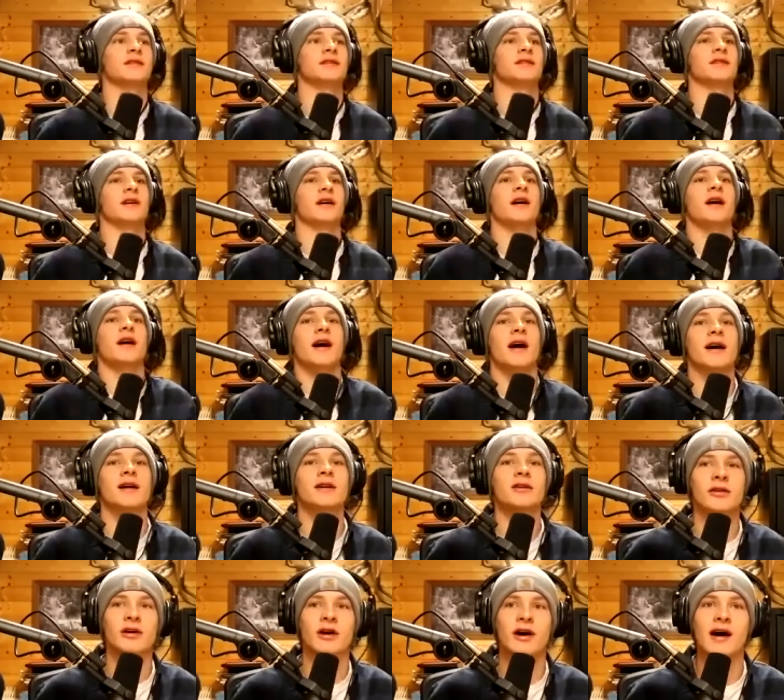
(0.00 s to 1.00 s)
I
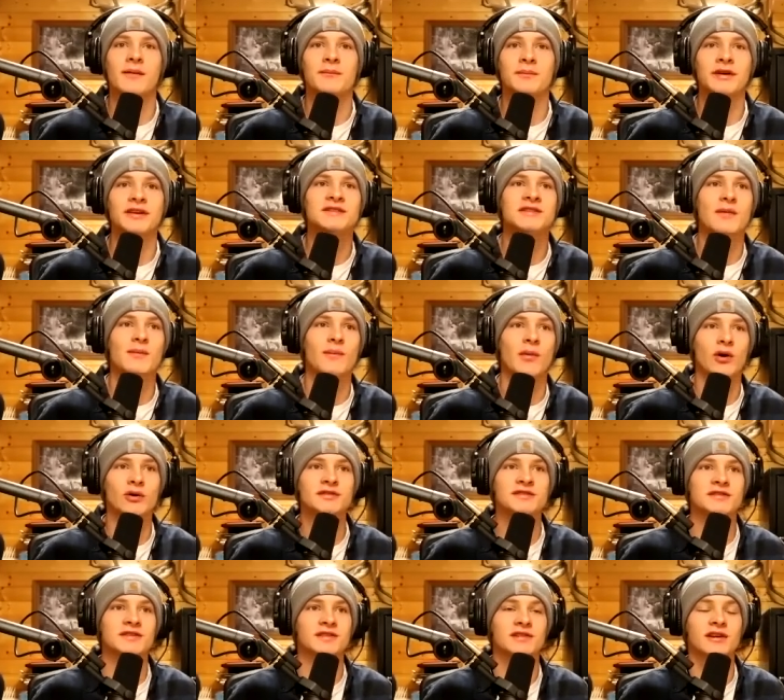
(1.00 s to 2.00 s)
don't know. I've been to
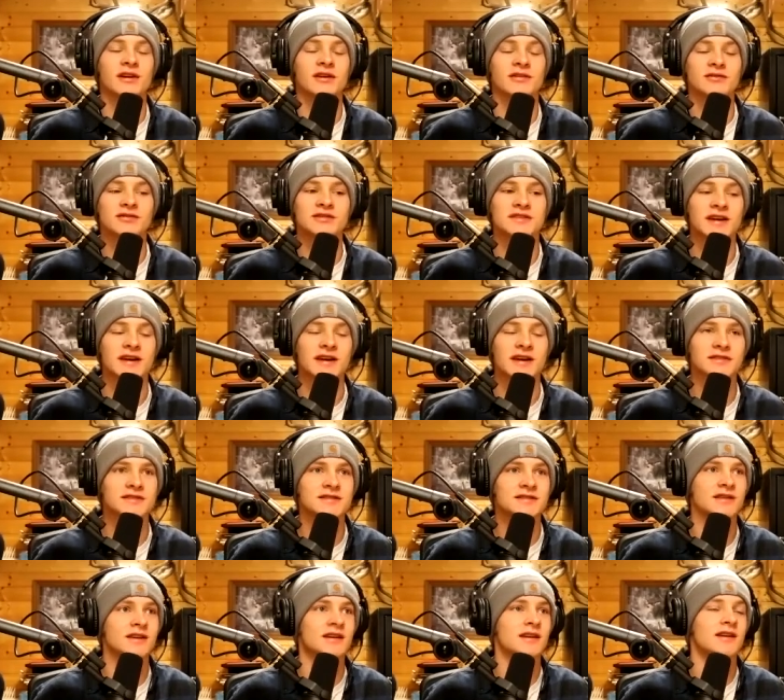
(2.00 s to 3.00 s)
most of the other
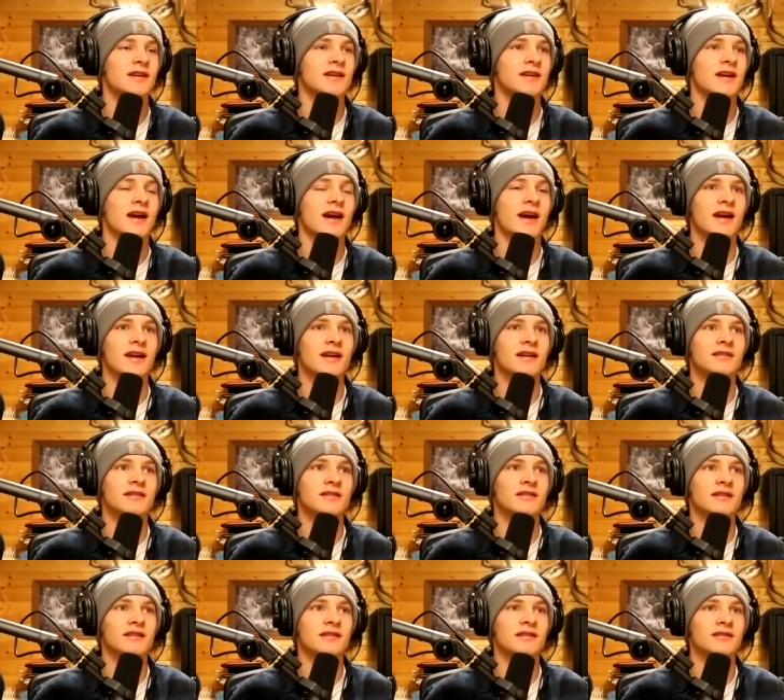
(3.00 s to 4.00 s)
states,
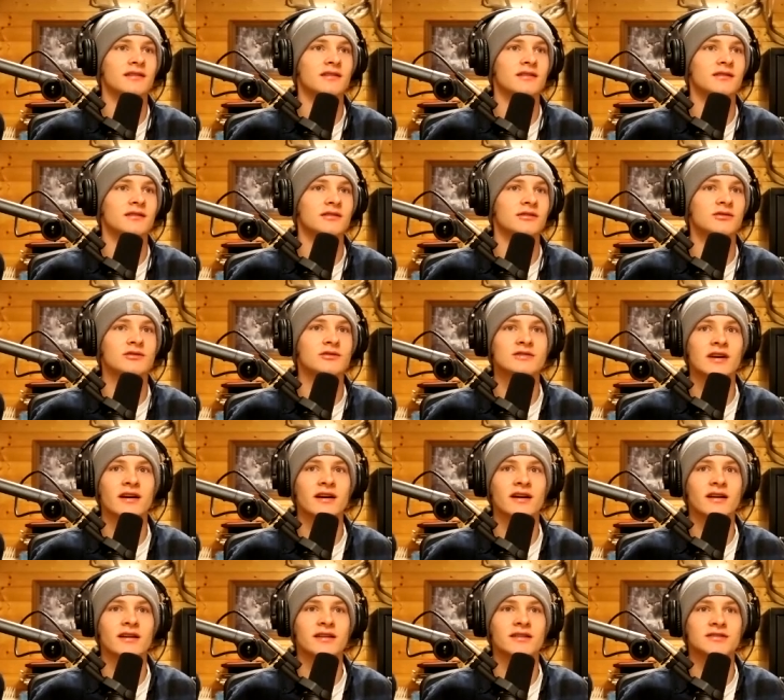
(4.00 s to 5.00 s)
and
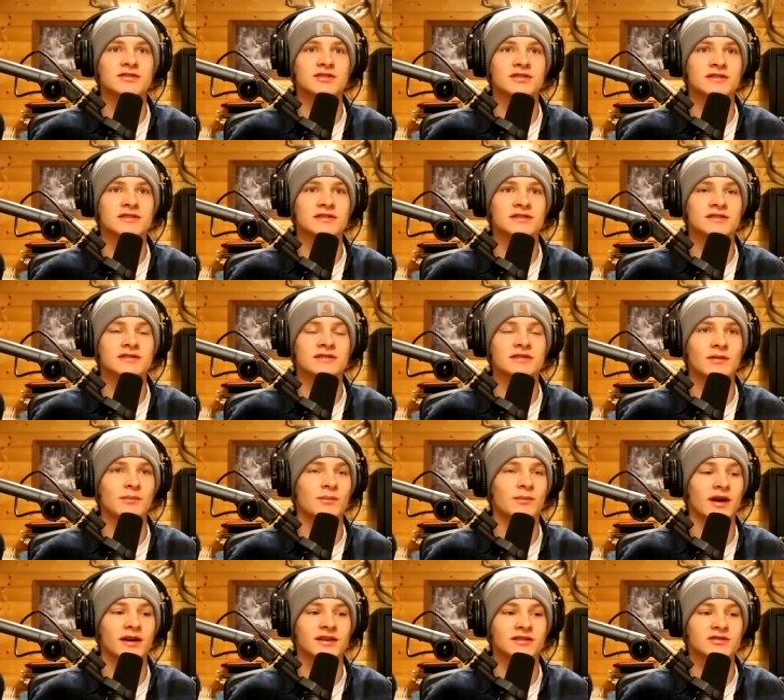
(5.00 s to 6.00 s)
Utah is just the
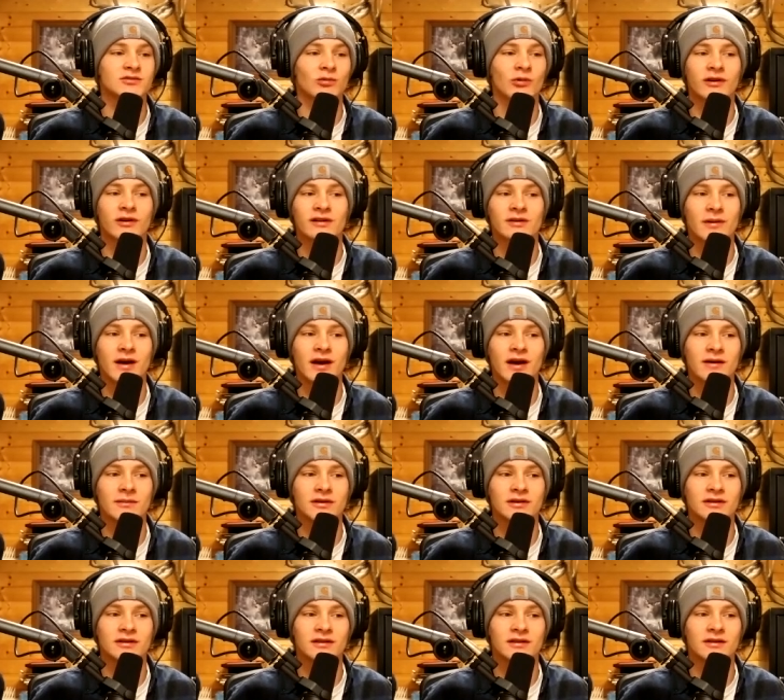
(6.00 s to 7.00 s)
best one in my
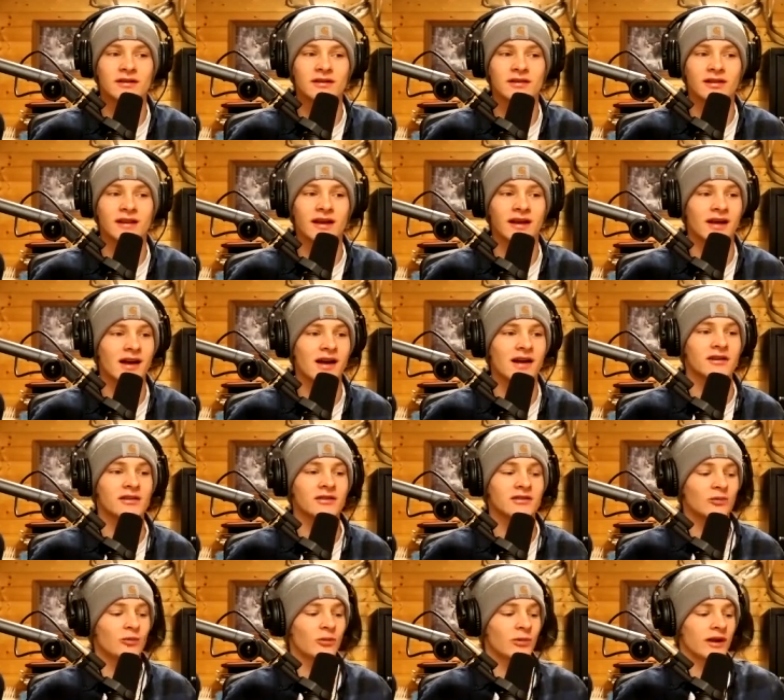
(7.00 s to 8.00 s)
opinion. Like
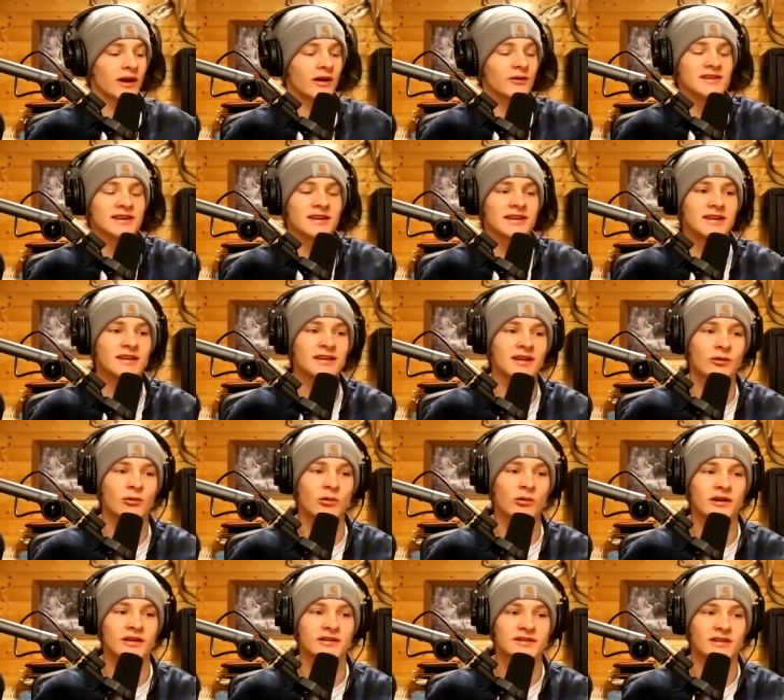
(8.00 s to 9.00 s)
when I was a kid, I
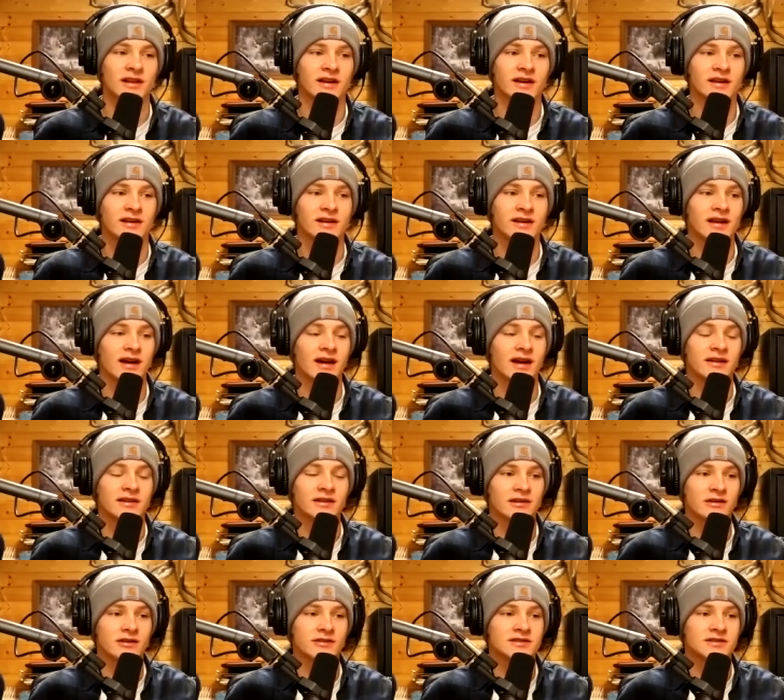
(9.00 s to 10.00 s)
wanted to like get out of
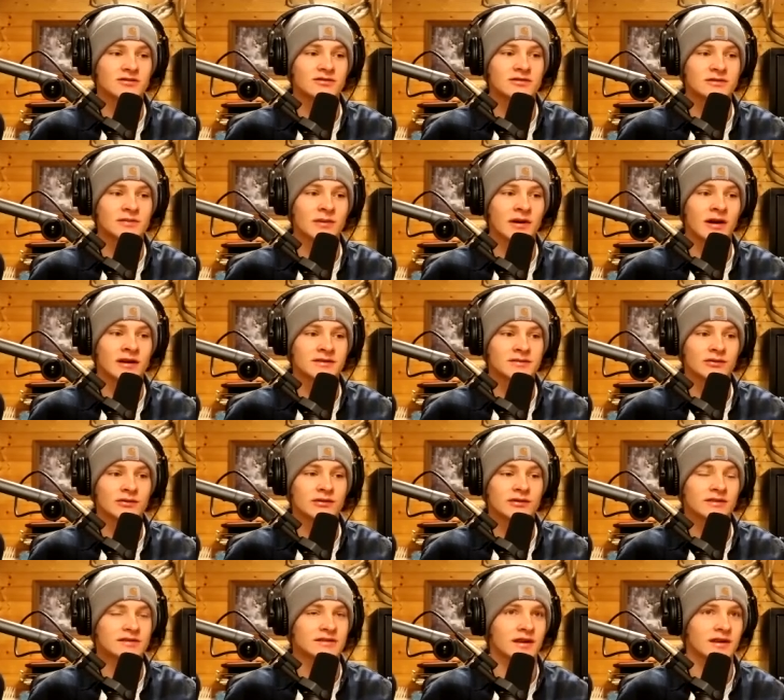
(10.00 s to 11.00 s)
here as soon as possible
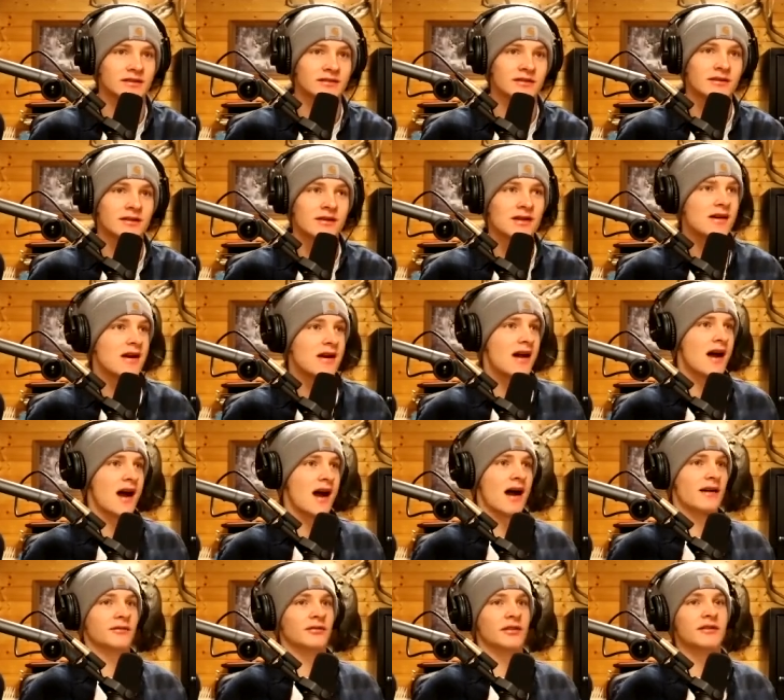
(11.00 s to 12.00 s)
because
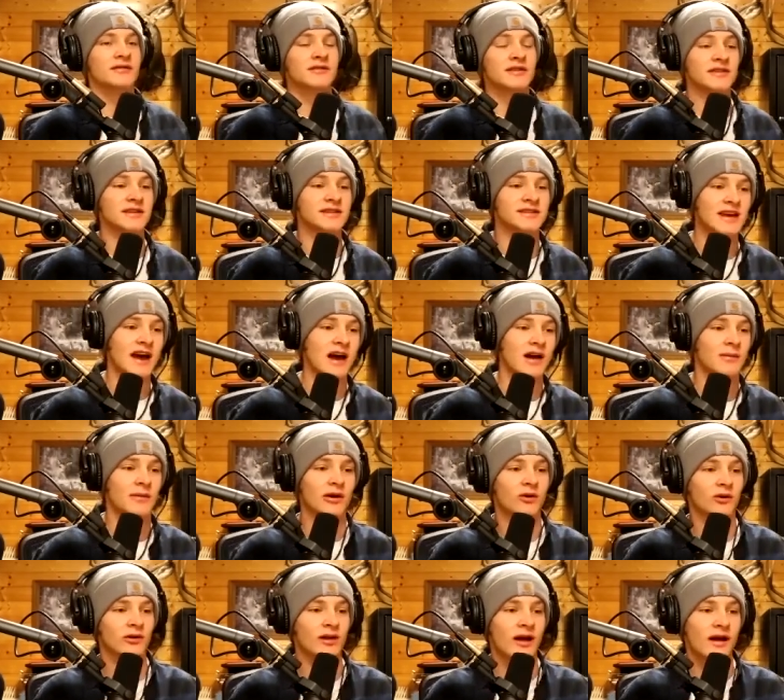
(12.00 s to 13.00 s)
I've lived in this town my
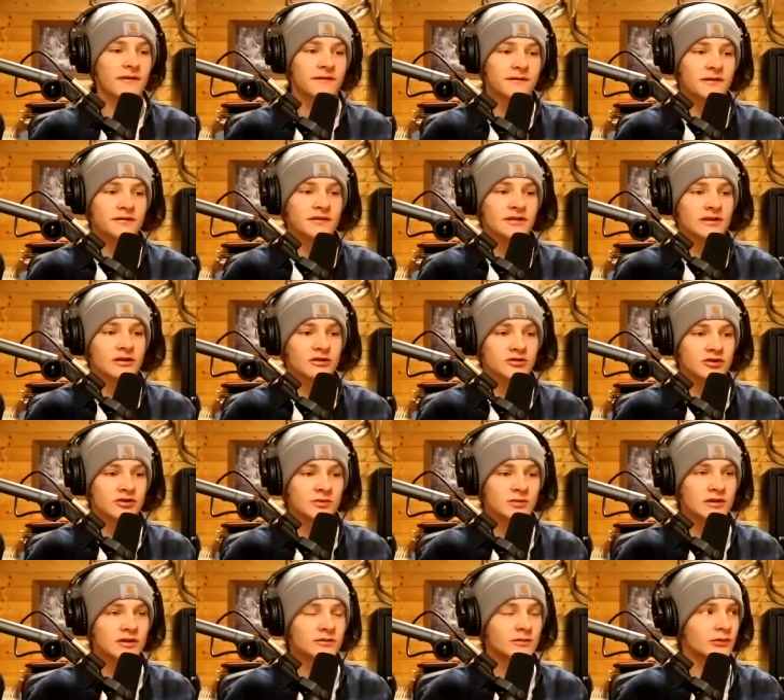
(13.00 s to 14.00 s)
whole life, 1,500
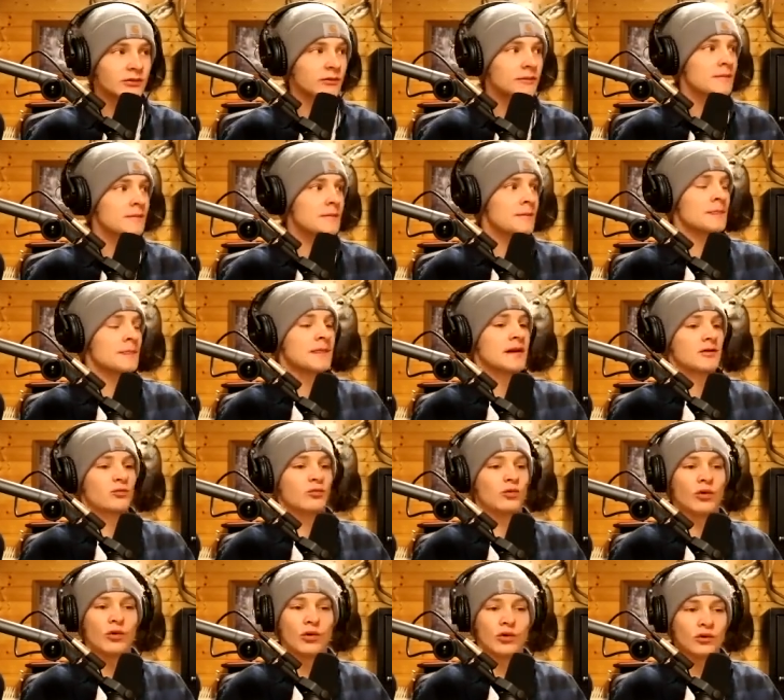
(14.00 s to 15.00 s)
people,
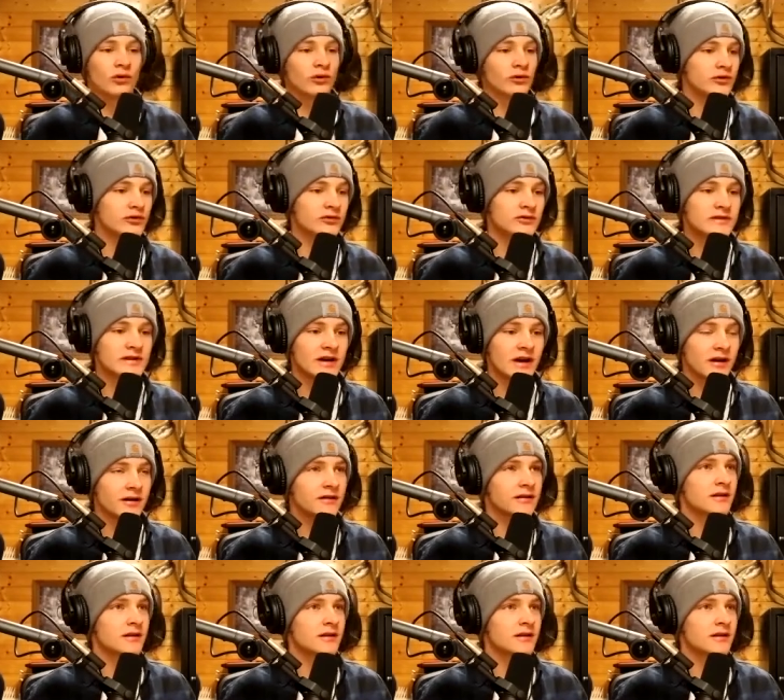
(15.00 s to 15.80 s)
rural Utah,